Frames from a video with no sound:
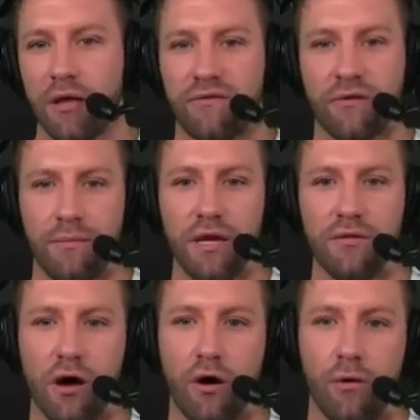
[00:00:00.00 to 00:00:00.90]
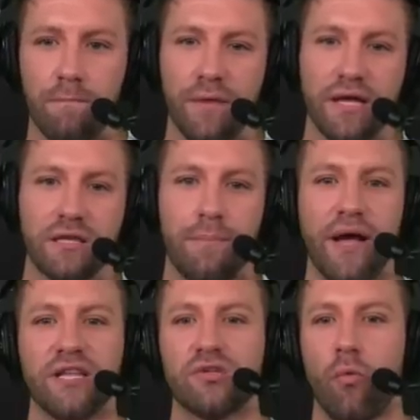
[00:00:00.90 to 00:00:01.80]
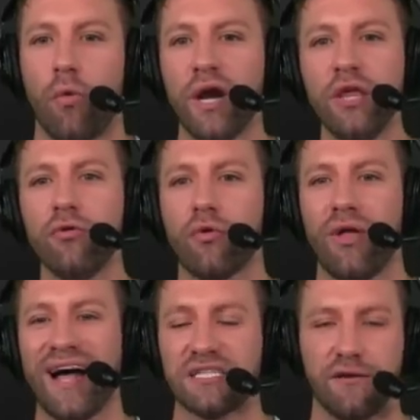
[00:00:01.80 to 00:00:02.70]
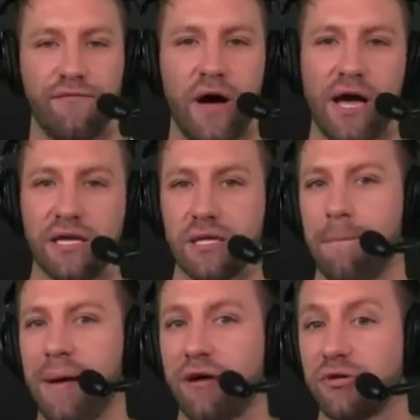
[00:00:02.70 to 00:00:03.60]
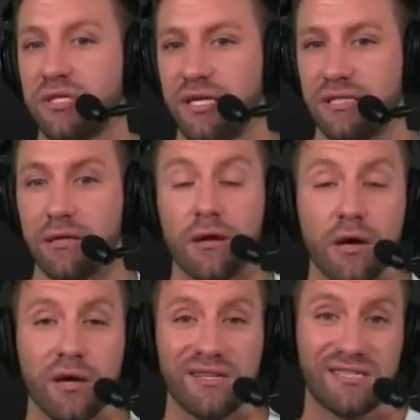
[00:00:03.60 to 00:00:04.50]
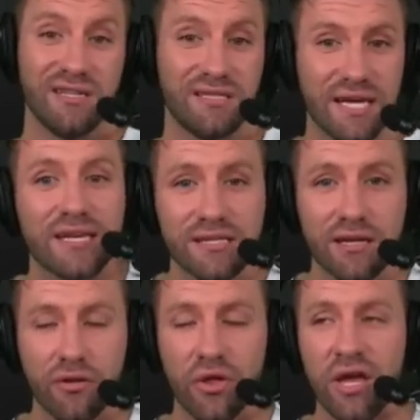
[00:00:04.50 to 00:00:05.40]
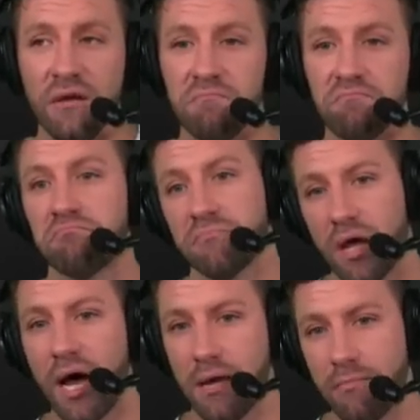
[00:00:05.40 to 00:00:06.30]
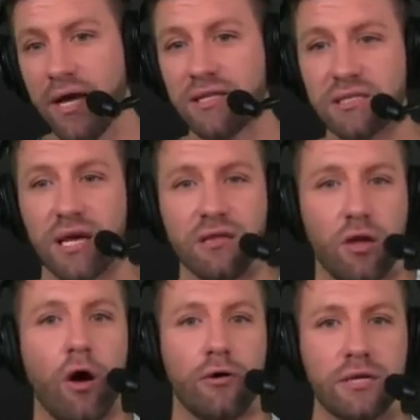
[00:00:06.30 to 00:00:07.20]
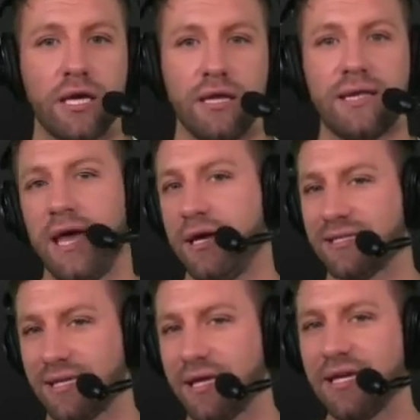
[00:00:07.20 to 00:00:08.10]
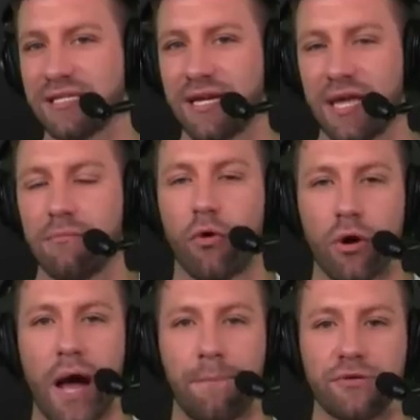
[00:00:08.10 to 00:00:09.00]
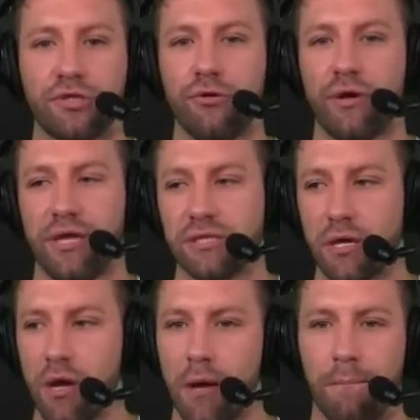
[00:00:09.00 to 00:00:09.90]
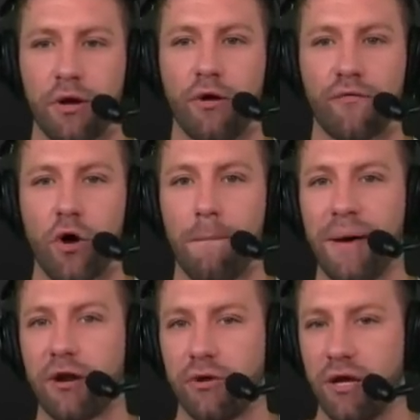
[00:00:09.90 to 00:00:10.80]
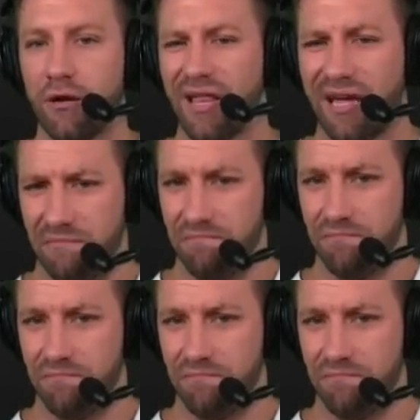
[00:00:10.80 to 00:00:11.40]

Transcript: To me, though, it depends. What do you classify as a better season? Statistically, I might say Dalton Kincaid because I think he's going to get more opportunities. But overall, better year, like